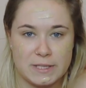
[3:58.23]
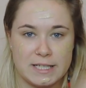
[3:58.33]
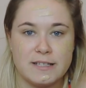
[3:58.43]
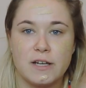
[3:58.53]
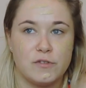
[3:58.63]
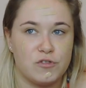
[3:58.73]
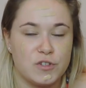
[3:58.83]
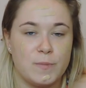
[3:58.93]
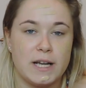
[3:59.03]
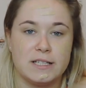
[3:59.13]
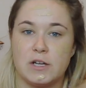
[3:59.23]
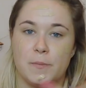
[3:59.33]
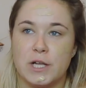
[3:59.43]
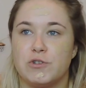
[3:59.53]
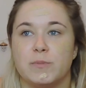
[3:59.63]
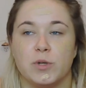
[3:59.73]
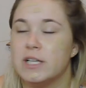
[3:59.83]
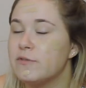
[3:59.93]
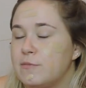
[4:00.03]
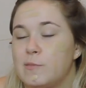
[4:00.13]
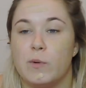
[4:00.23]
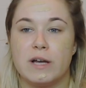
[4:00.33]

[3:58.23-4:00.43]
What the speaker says: of days after you've just painted like your bedroom or your living room or